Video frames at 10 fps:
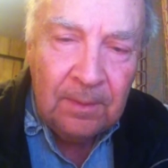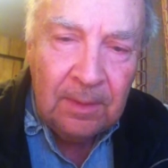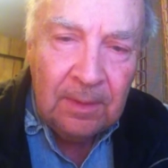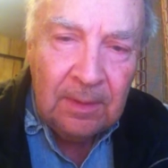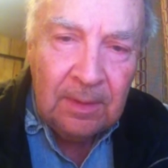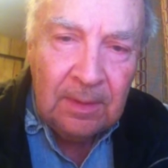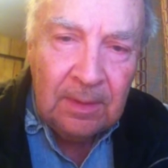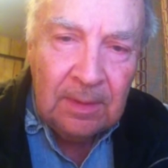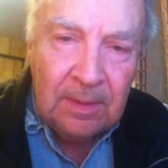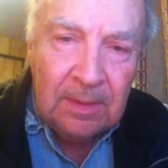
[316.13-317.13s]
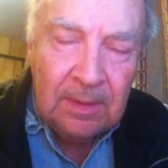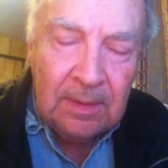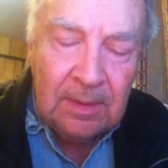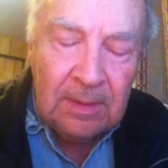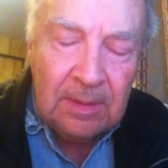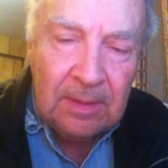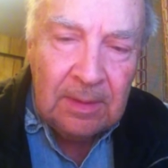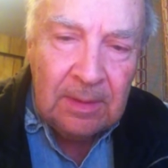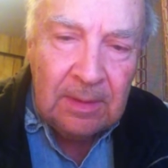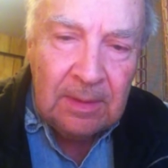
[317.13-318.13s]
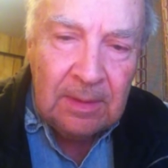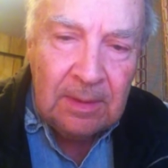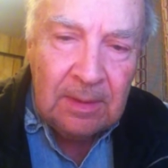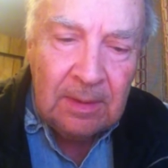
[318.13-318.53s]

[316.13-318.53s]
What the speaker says: (silence)